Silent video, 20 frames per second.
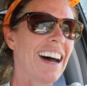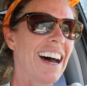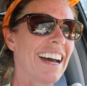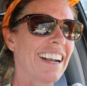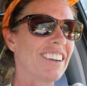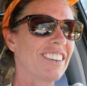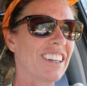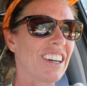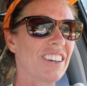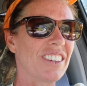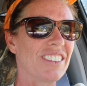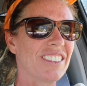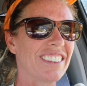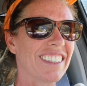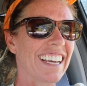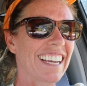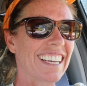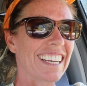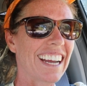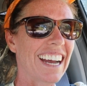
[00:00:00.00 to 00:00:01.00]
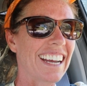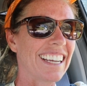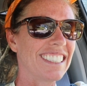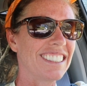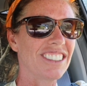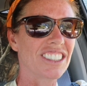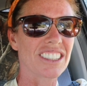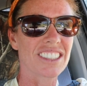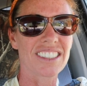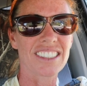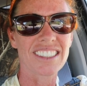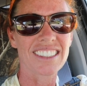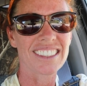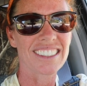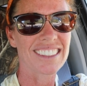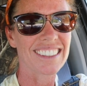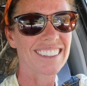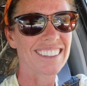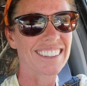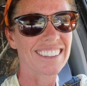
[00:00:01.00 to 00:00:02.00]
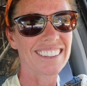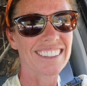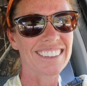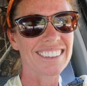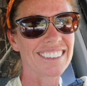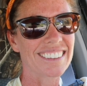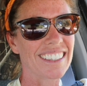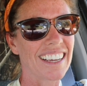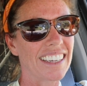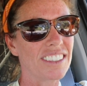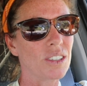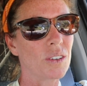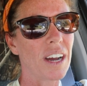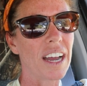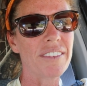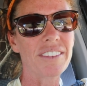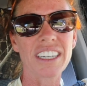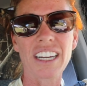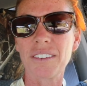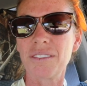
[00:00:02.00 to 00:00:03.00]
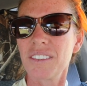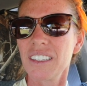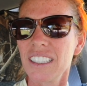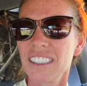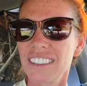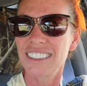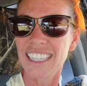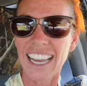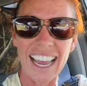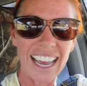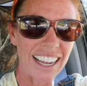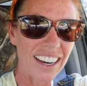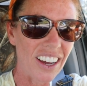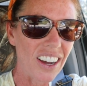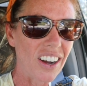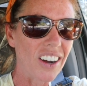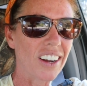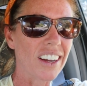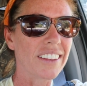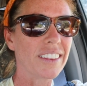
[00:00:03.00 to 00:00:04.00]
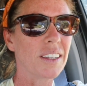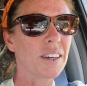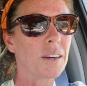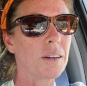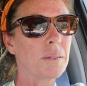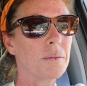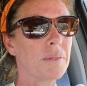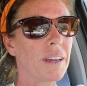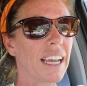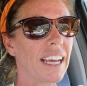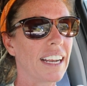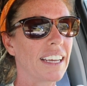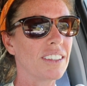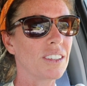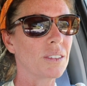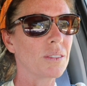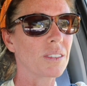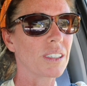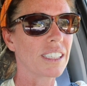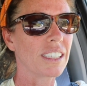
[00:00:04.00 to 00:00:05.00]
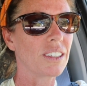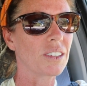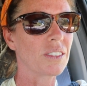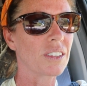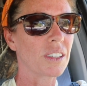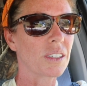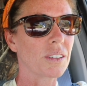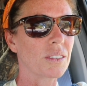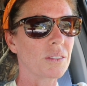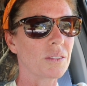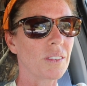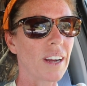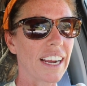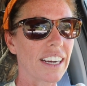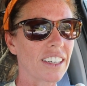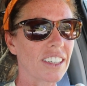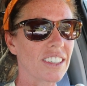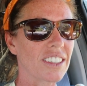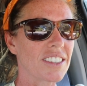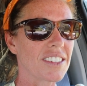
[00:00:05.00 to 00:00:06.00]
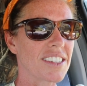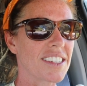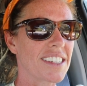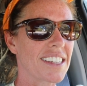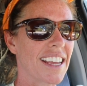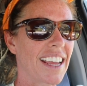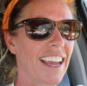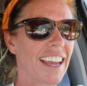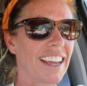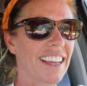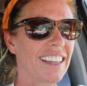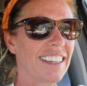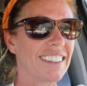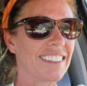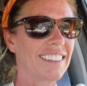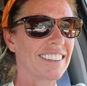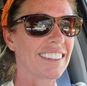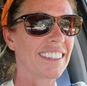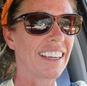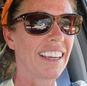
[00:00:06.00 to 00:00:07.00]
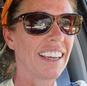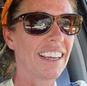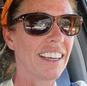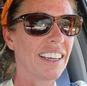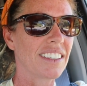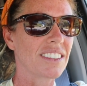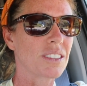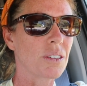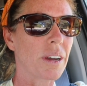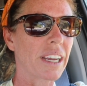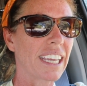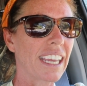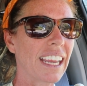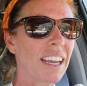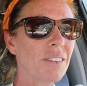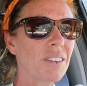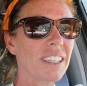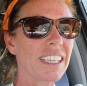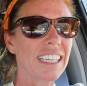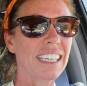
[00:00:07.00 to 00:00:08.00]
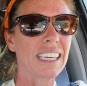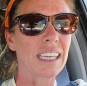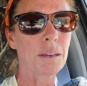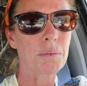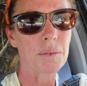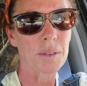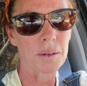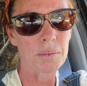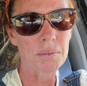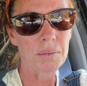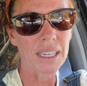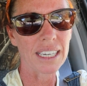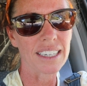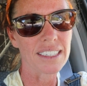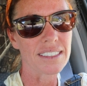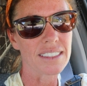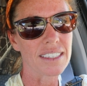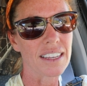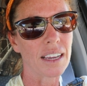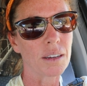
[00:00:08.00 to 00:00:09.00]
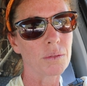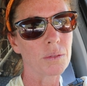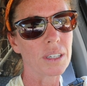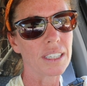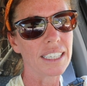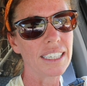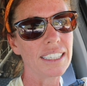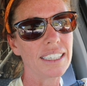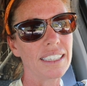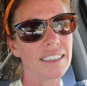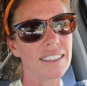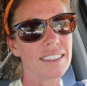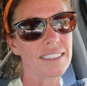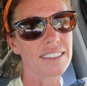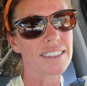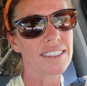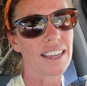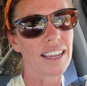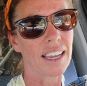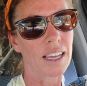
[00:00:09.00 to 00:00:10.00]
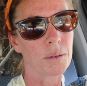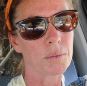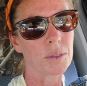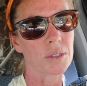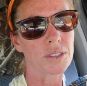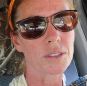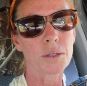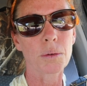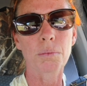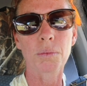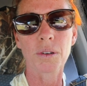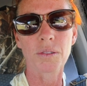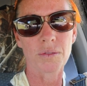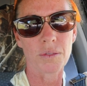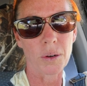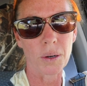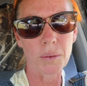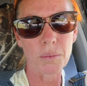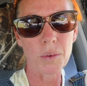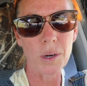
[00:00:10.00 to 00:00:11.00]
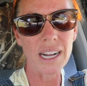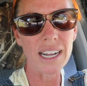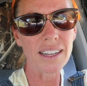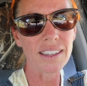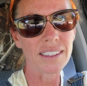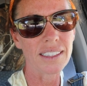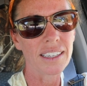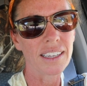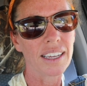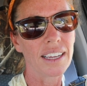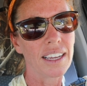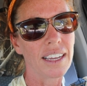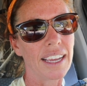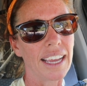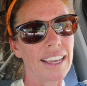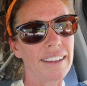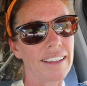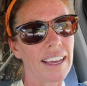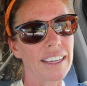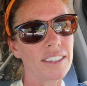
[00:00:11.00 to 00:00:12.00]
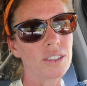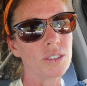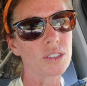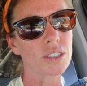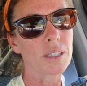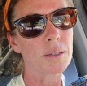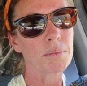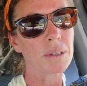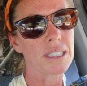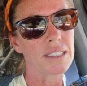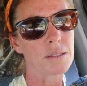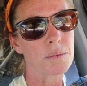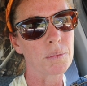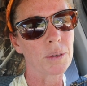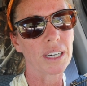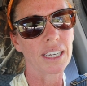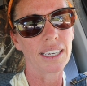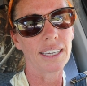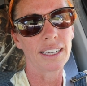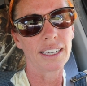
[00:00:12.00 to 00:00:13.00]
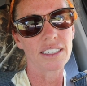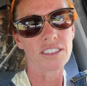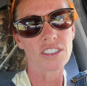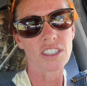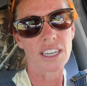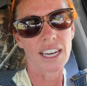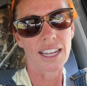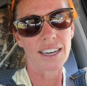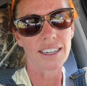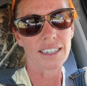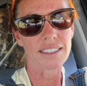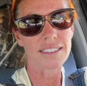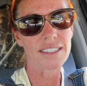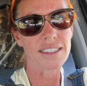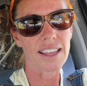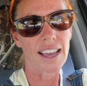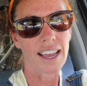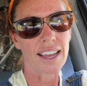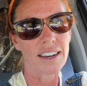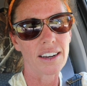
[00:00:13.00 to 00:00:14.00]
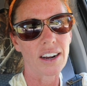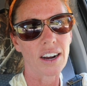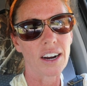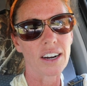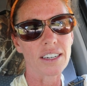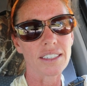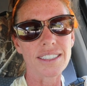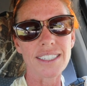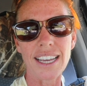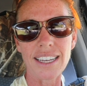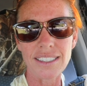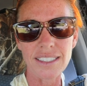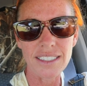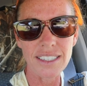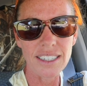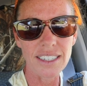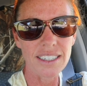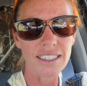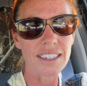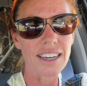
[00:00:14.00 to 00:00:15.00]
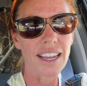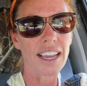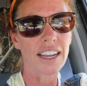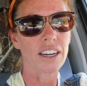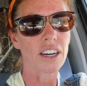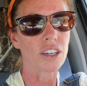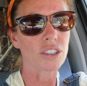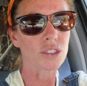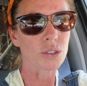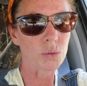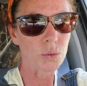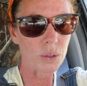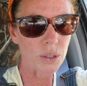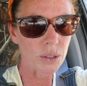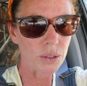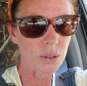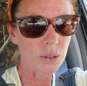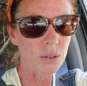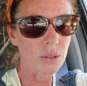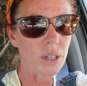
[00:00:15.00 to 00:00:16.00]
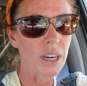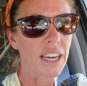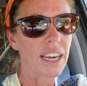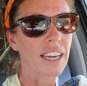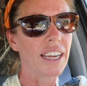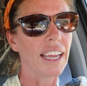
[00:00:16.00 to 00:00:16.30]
I don't know. Like I just I don't have enough data on them, and I don't really know their records and. So I can't really keep them because I really need these animals to perform well. And that usually means bringing in genetics that are tested and are true.